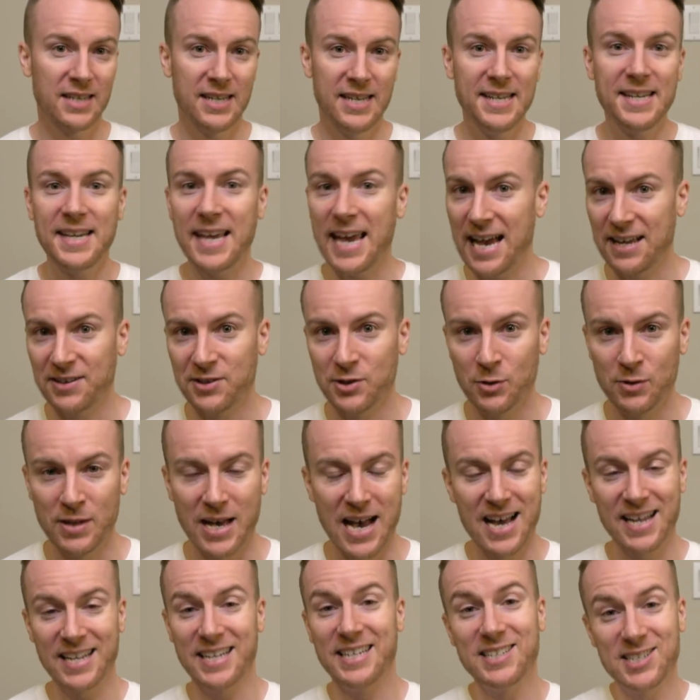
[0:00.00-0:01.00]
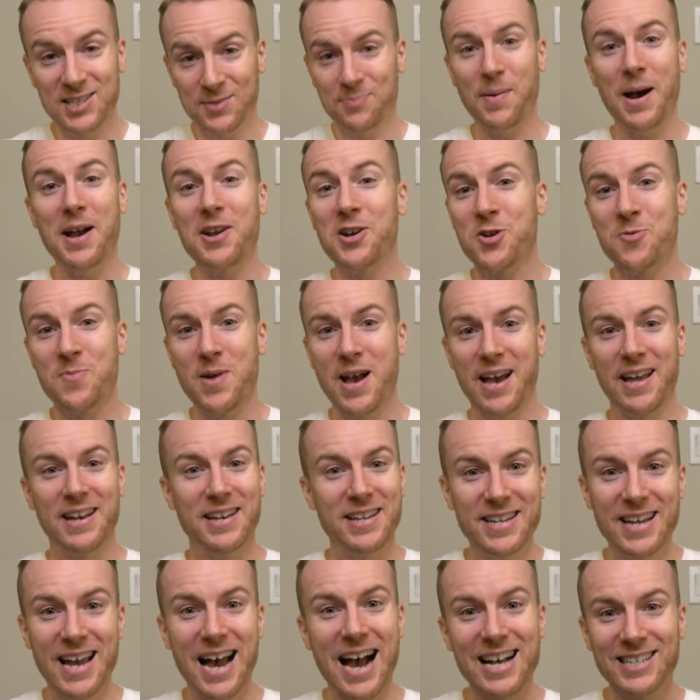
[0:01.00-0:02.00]
he can't do that. He's Spider-Man.
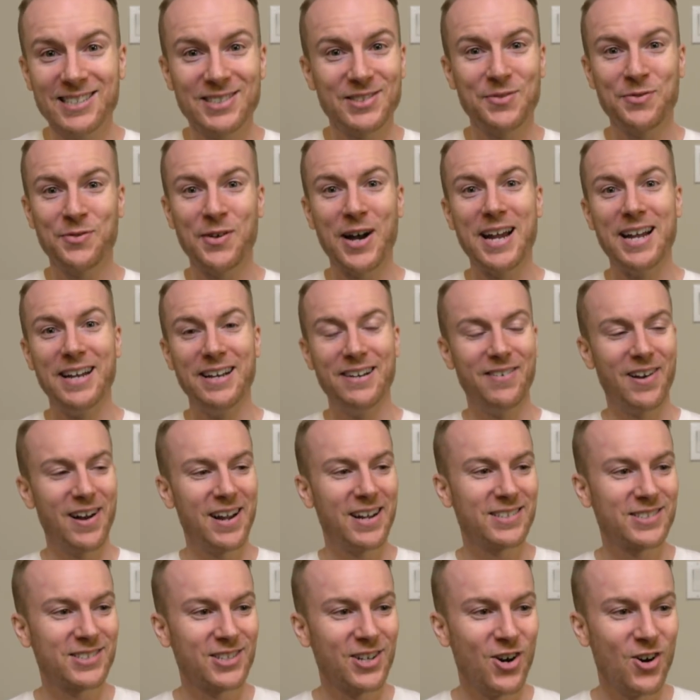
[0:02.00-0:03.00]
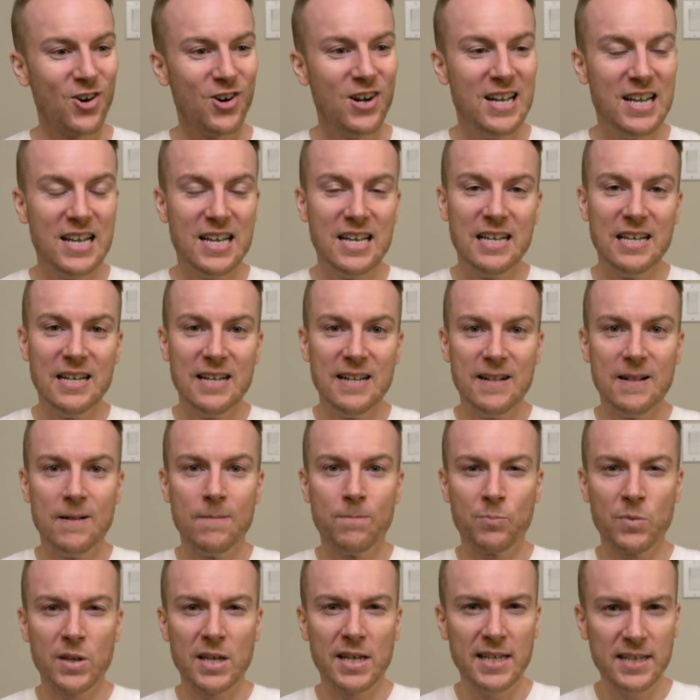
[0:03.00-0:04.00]
He has to fight, right? So
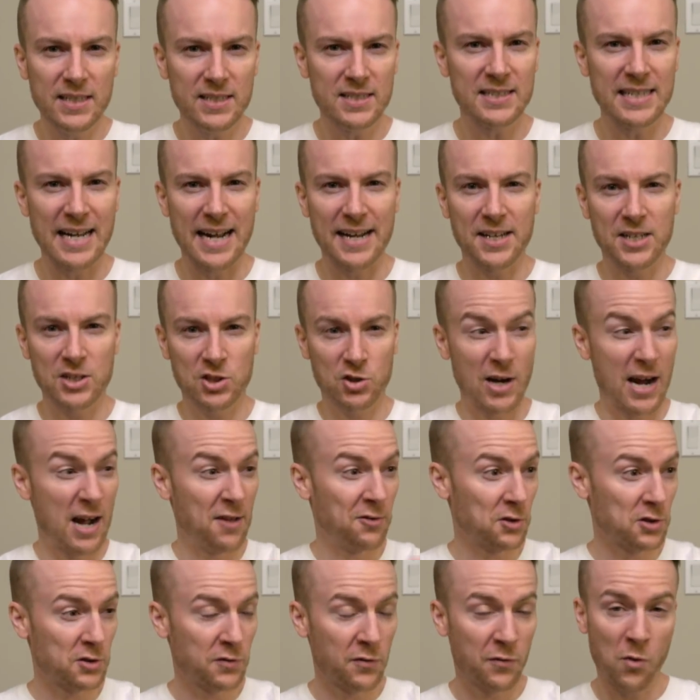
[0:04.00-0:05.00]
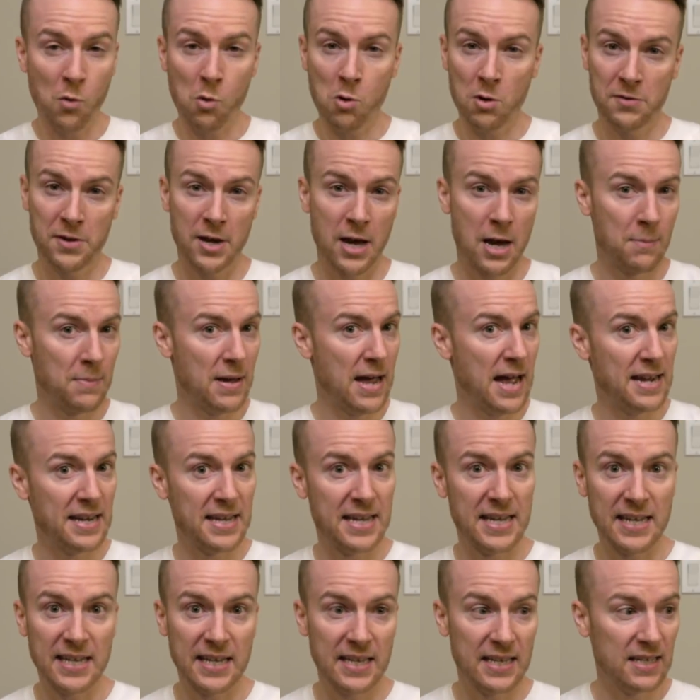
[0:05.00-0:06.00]
he's standing his ground. There's 4 of them, and
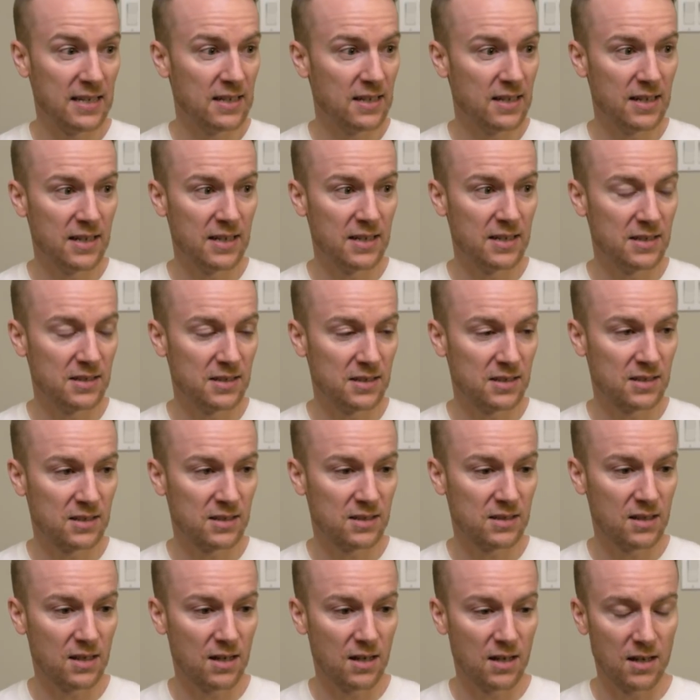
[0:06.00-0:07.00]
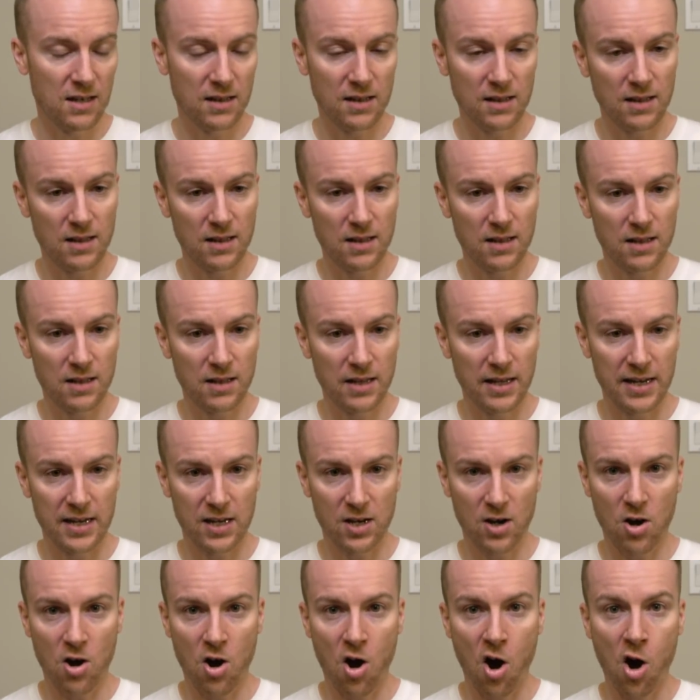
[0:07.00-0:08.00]
he is
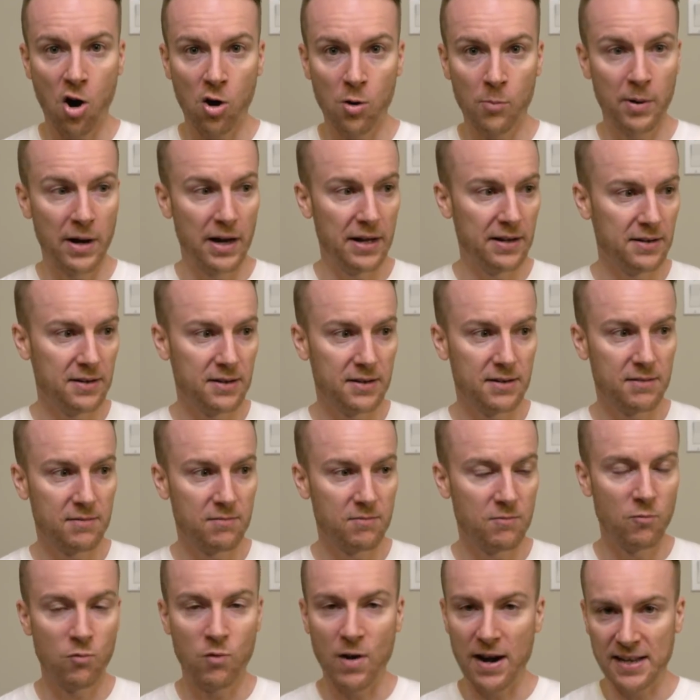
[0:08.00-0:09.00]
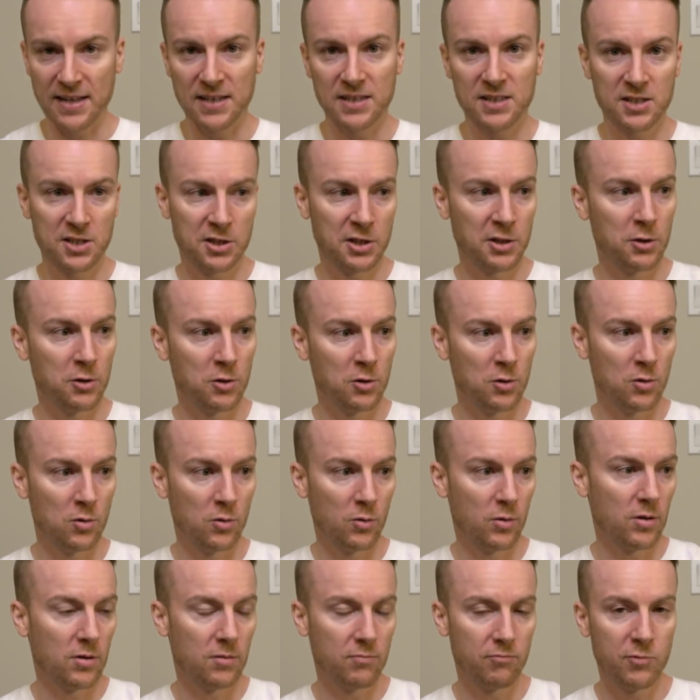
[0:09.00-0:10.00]
like all but ready
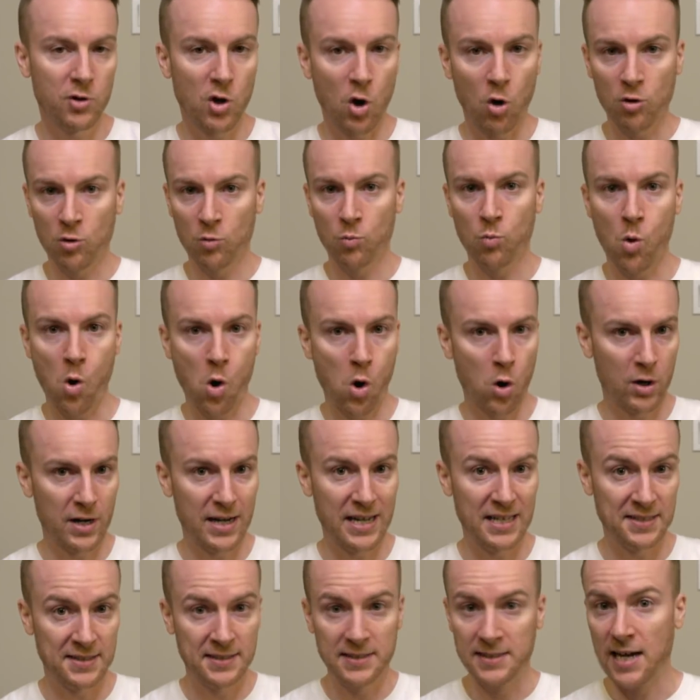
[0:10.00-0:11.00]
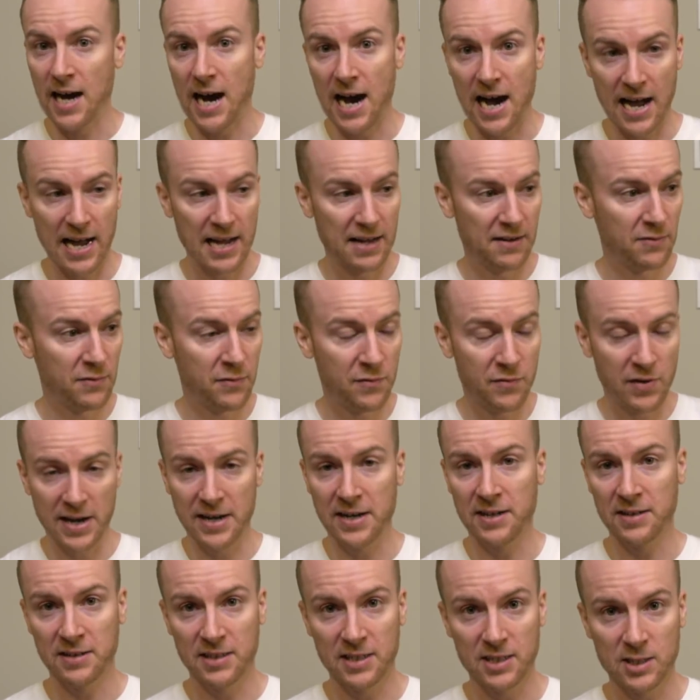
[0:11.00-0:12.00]
to go to war and die
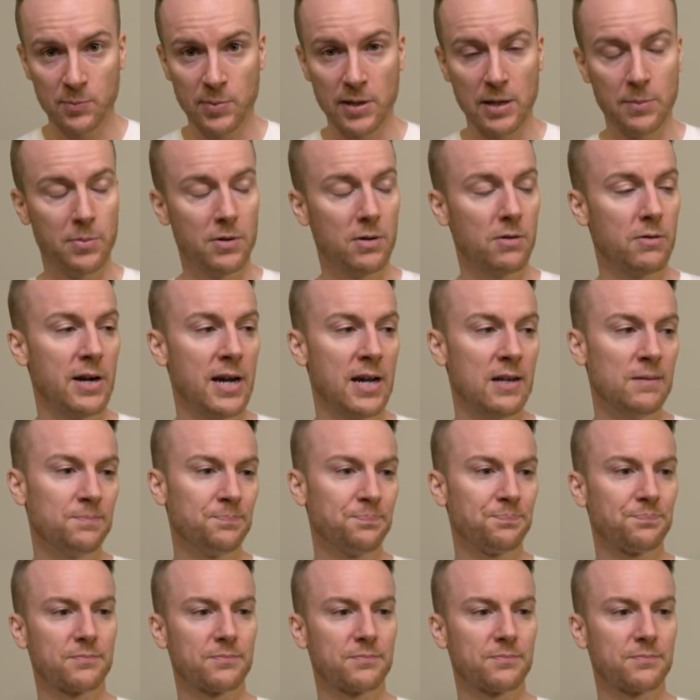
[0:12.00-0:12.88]
fighting these people, right?